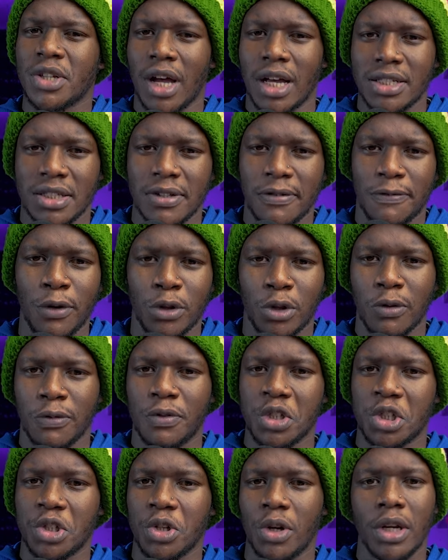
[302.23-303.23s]
as the fourth
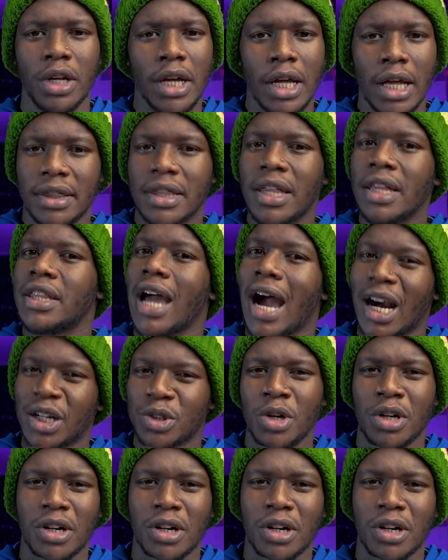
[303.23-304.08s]
official than the actual